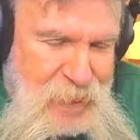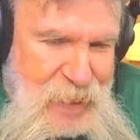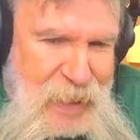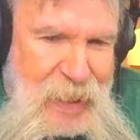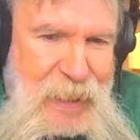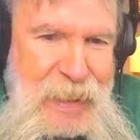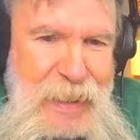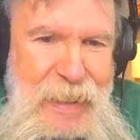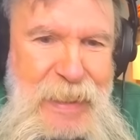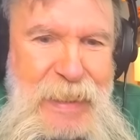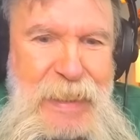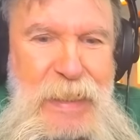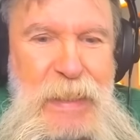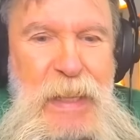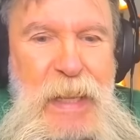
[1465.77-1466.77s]

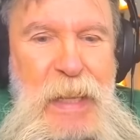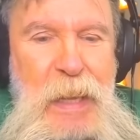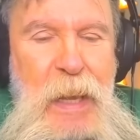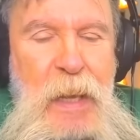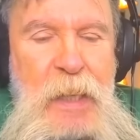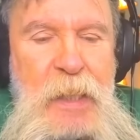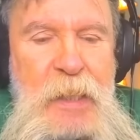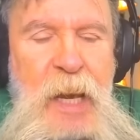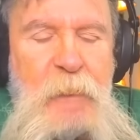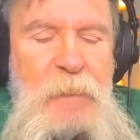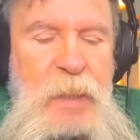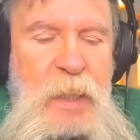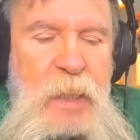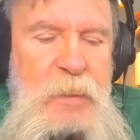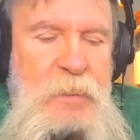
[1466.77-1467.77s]
yeah,
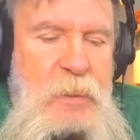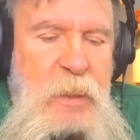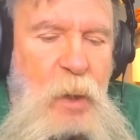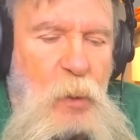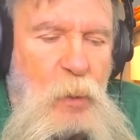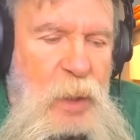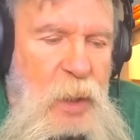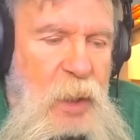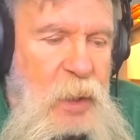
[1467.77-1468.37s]
but it's no, it,